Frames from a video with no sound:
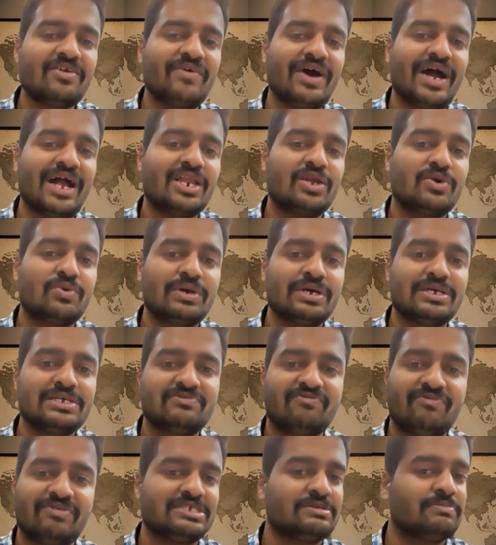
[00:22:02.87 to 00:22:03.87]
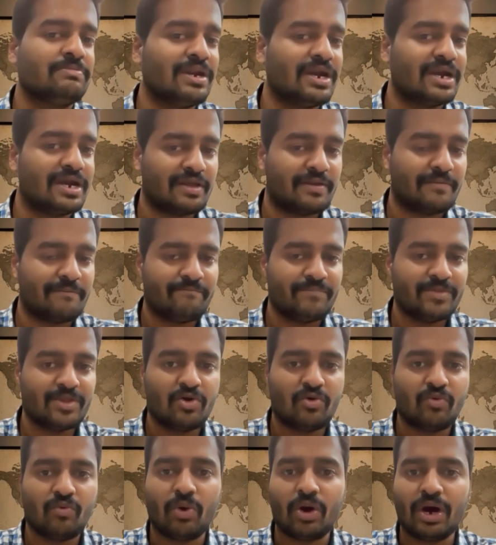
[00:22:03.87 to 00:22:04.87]
value is visibility.
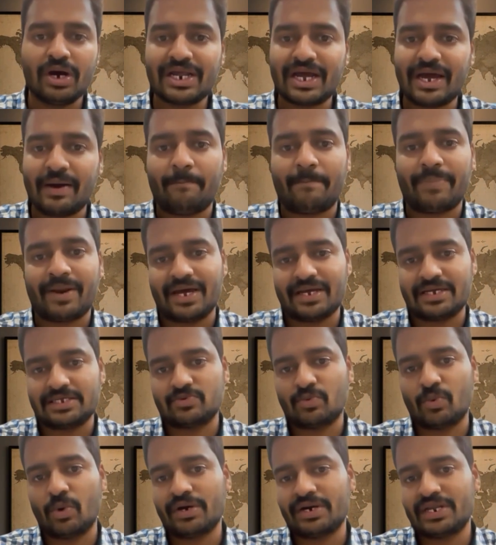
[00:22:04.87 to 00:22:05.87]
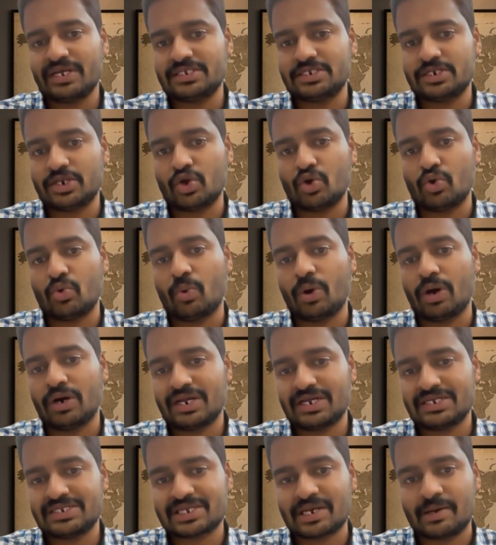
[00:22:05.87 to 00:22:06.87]
What applies, what is due, what
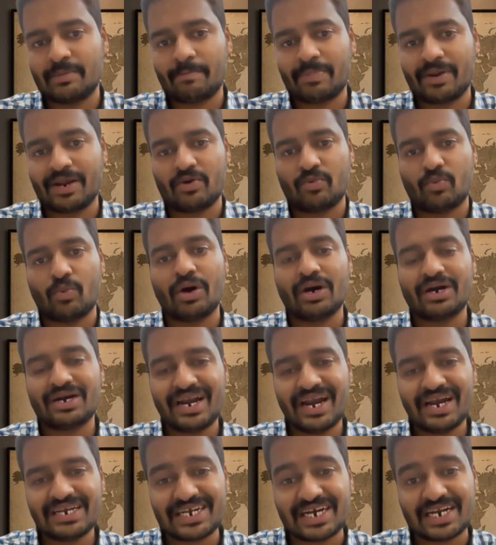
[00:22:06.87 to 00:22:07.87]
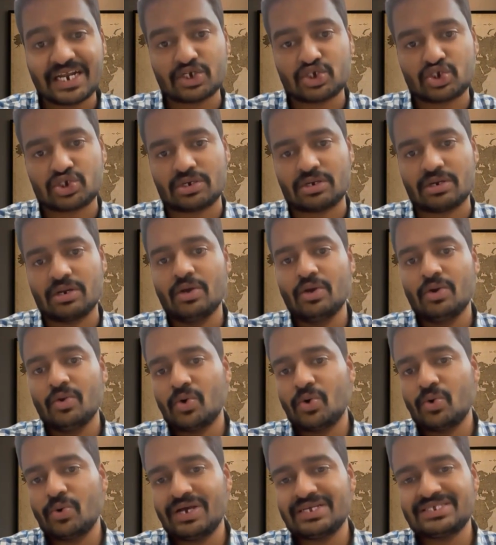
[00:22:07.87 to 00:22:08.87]
is complete, what needs attention,
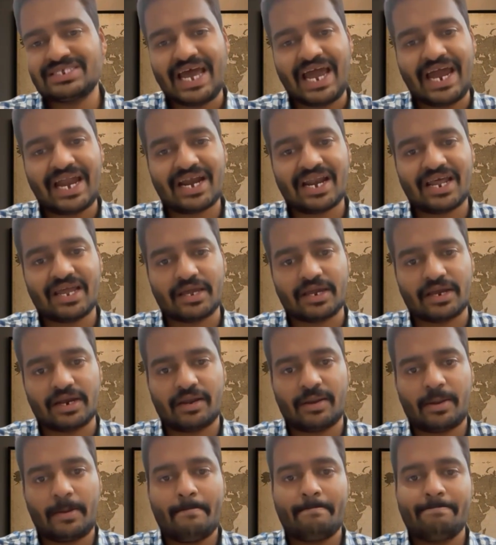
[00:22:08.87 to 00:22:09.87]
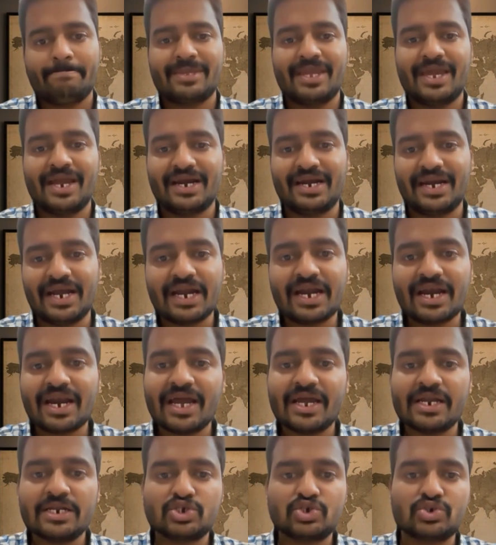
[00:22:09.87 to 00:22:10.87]
who is handling it. A
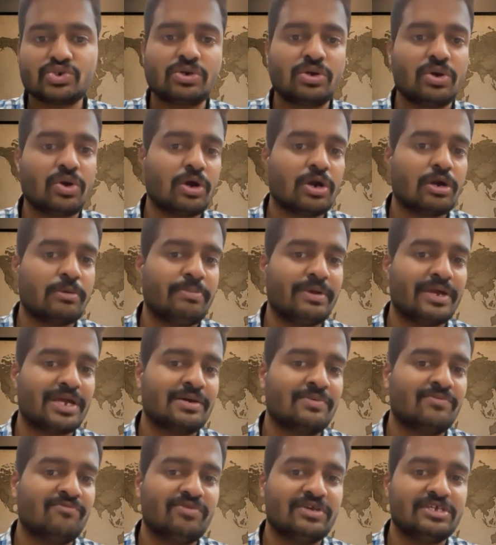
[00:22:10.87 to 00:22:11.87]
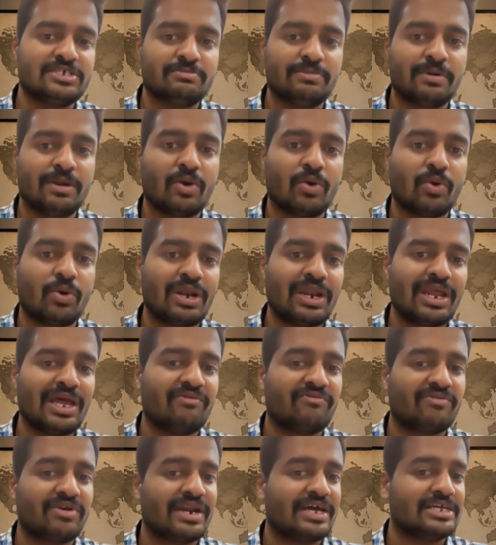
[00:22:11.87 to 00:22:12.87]
deadline should not become visible only
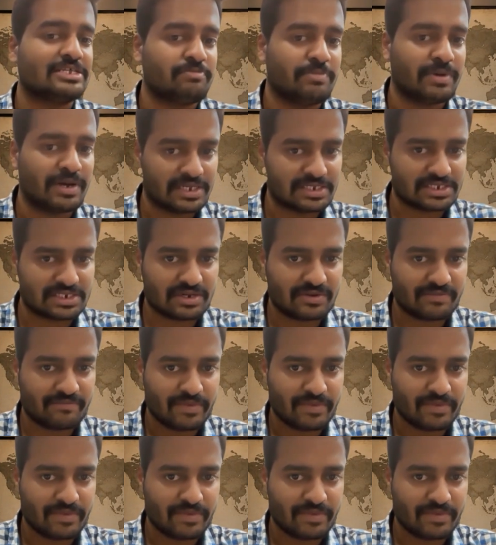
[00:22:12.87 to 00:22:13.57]
after it has passed.